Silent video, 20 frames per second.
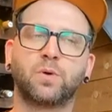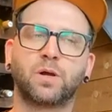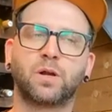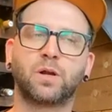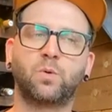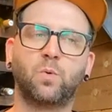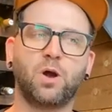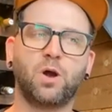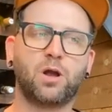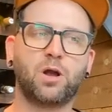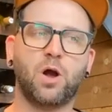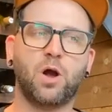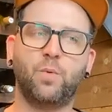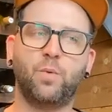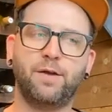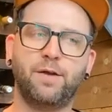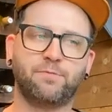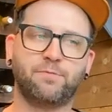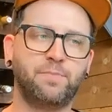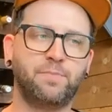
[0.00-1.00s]
We're going to work our
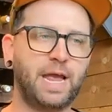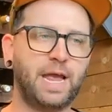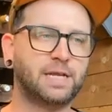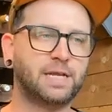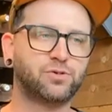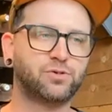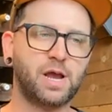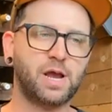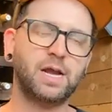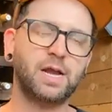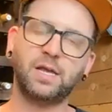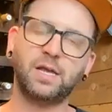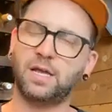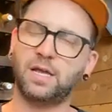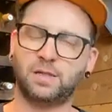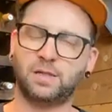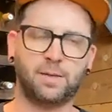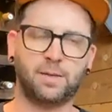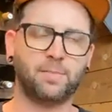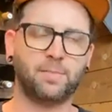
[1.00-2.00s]
way from the Adriatic
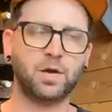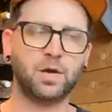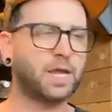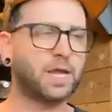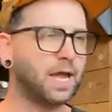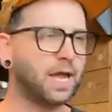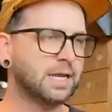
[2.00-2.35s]
in Le Marche,